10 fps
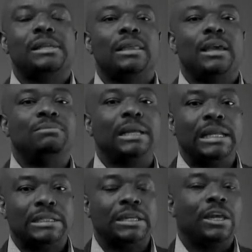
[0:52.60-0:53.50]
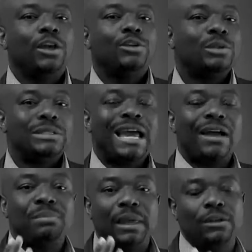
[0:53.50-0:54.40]
and the ability to
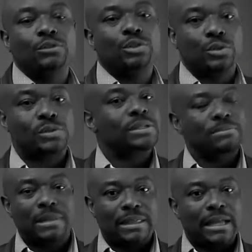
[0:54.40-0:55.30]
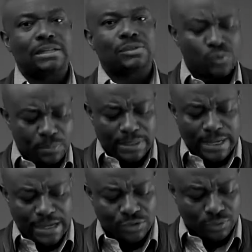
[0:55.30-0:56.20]
tap into something that is
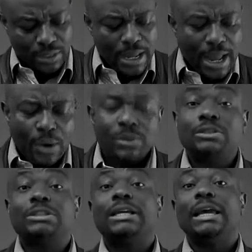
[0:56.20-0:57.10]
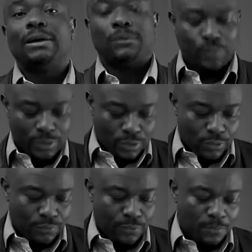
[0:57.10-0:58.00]
supernatural. I want to share with
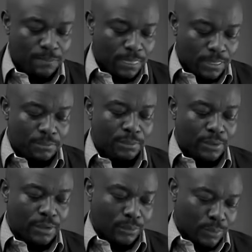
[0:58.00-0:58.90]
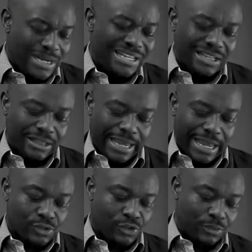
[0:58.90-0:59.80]
you from the book one little
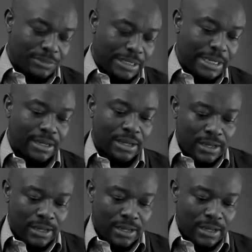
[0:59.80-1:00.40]
excerpt here